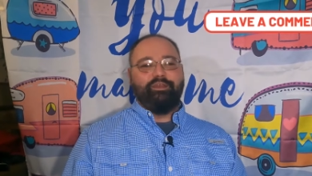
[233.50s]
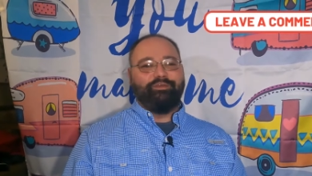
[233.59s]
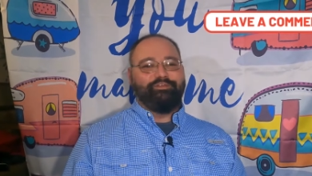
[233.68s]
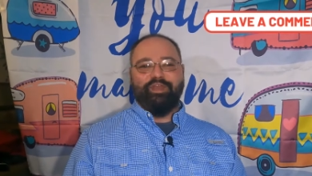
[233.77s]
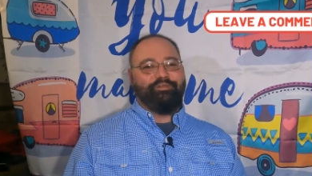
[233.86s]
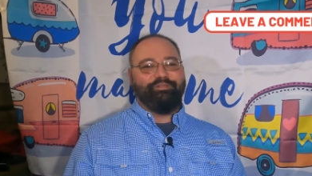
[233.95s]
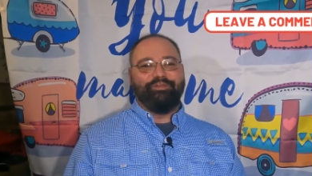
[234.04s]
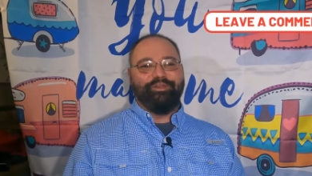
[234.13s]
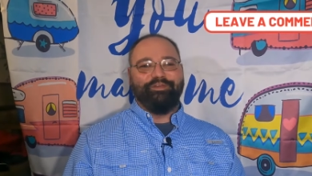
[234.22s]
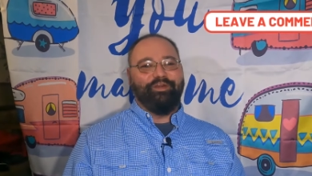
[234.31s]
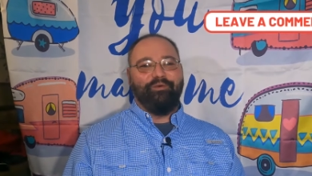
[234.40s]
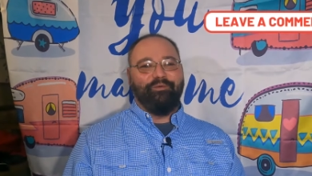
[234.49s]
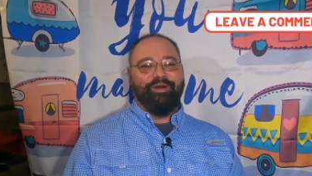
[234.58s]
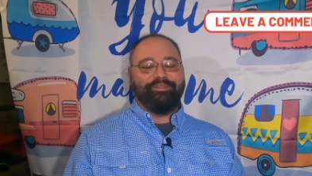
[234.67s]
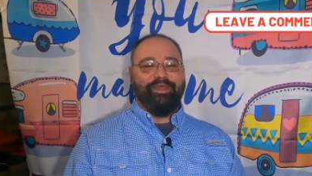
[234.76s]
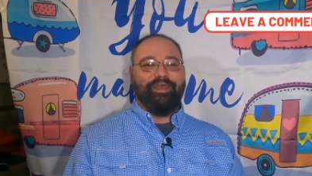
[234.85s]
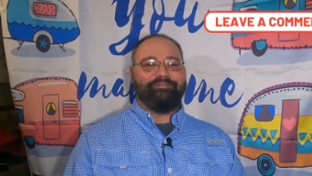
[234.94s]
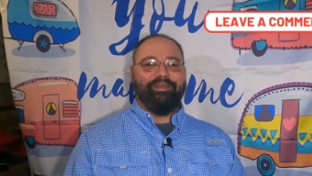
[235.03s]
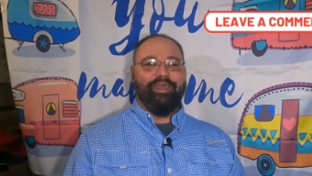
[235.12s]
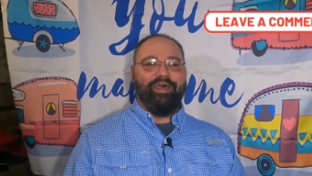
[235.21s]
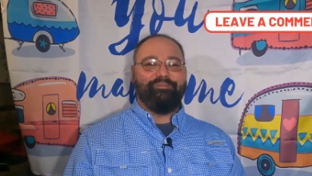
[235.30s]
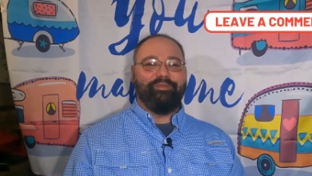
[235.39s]
and definitely don't want that to
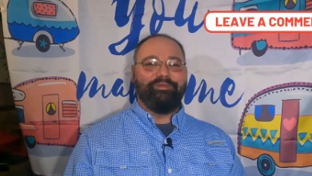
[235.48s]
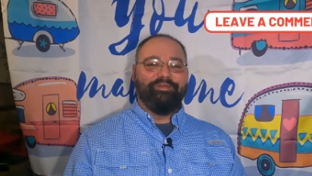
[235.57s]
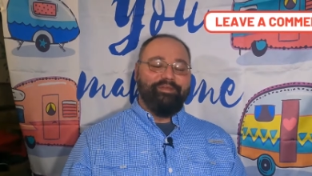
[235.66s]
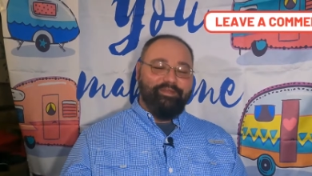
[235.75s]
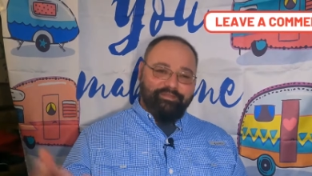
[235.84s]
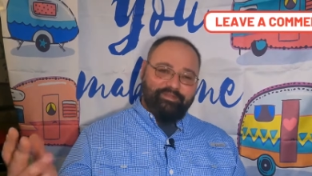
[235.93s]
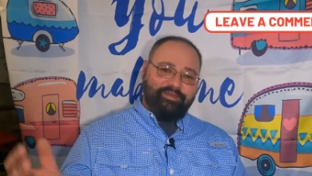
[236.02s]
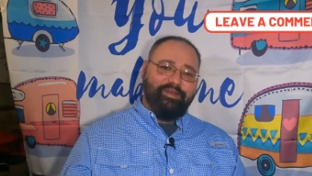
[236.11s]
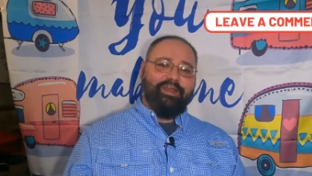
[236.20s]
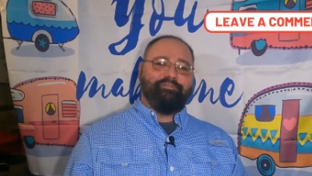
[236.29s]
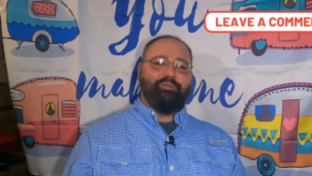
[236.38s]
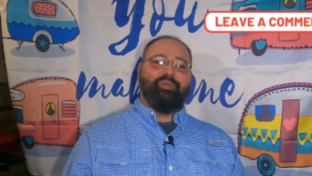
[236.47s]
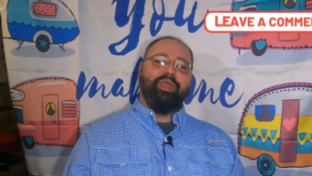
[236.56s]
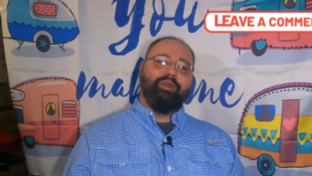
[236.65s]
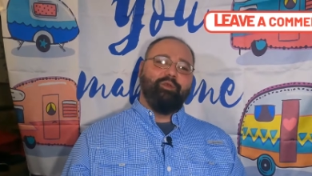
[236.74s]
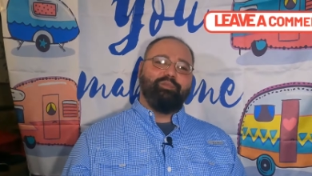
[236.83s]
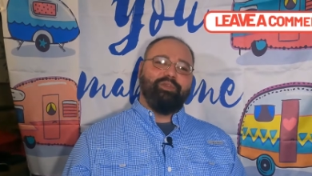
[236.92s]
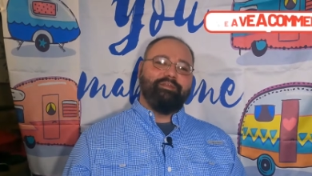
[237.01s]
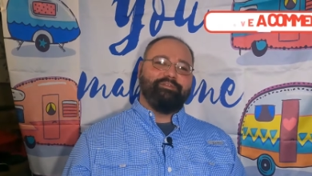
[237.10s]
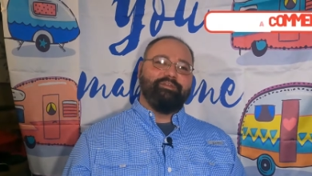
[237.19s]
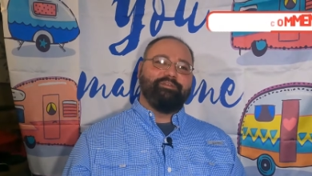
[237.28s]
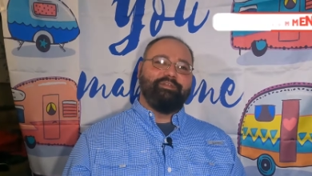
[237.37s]
happen, because then you're going to have to pay to
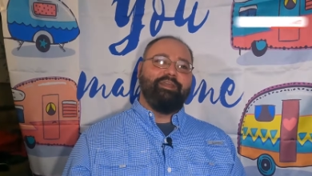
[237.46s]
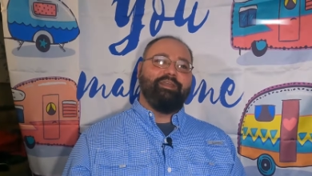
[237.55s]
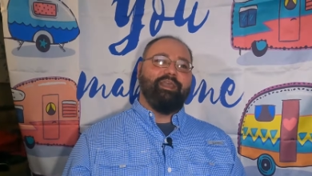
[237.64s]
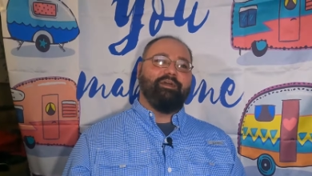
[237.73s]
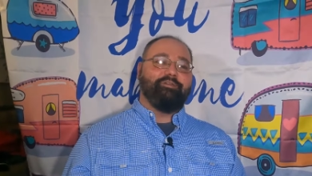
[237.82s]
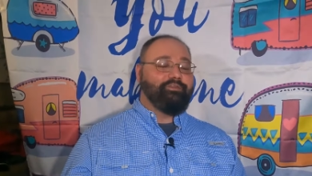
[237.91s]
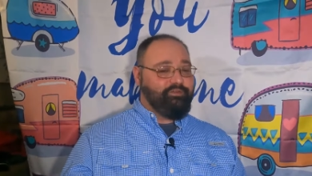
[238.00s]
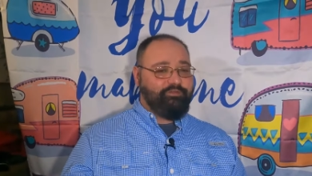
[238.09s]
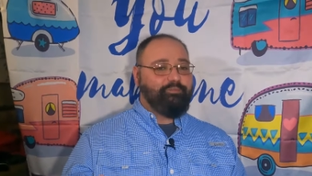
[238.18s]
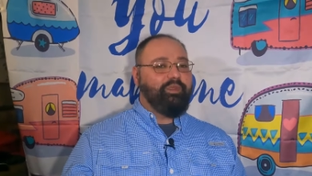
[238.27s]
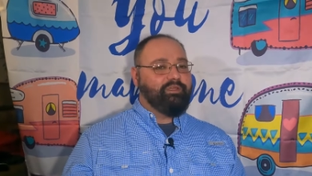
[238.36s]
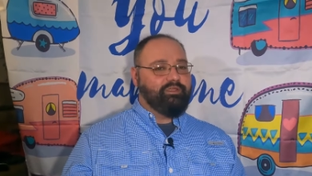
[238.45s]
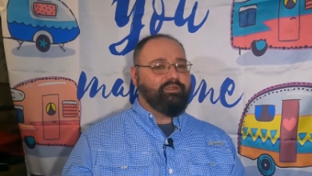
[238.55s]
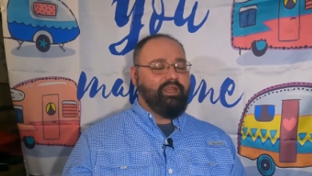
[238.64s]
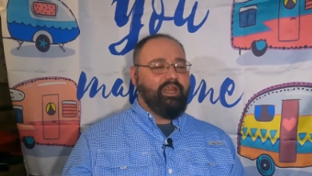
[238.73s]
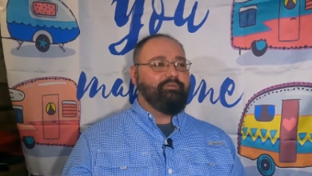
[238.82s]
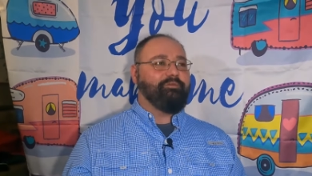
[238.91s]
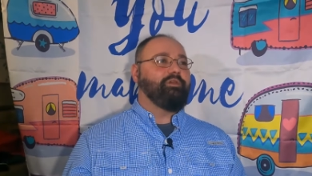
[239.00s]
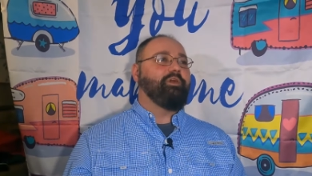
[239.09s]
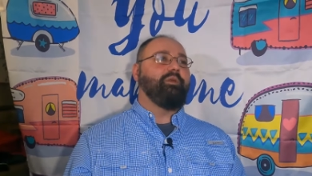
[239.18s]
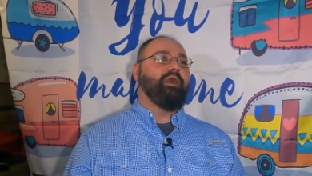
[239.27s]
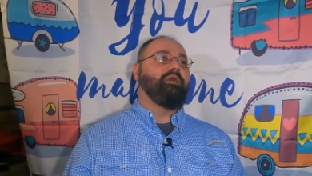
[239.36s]
replace those decals. So just be a little
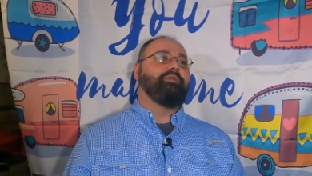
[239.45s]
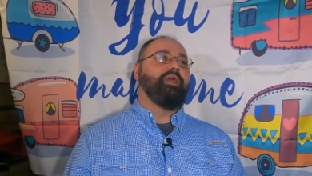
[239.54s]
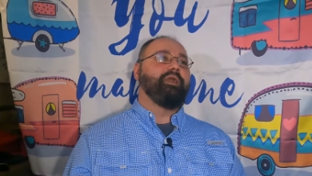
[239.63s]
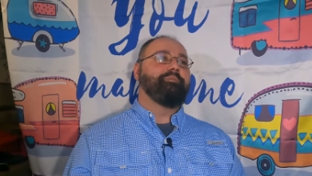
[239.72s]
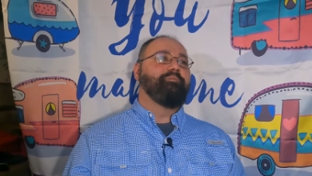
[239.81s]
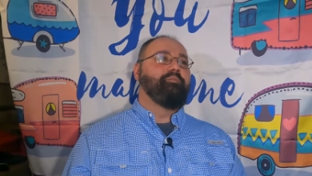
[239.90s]
careful around there.